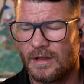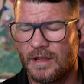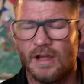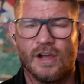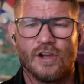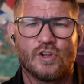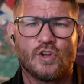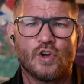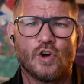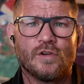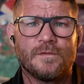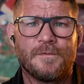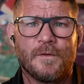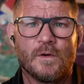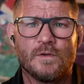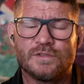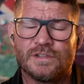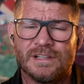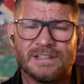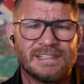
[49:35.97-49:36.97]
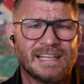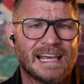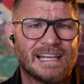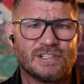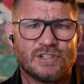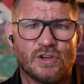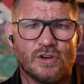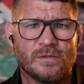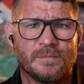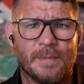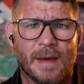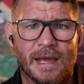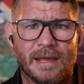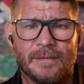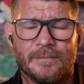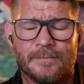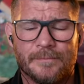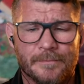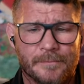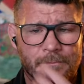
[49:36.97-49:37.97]
Good foods can taste good, mate.
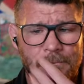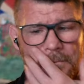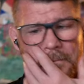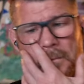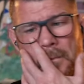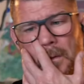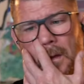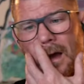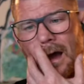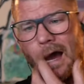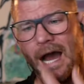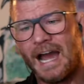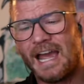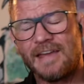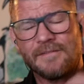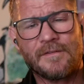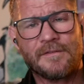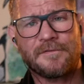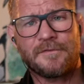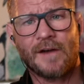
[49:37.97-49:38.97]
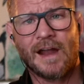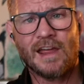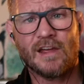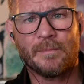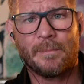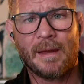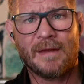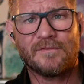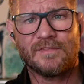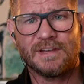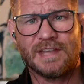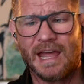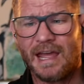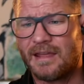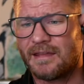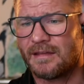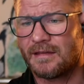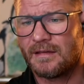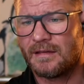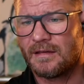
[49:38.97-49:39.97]
I have a fry-up every day,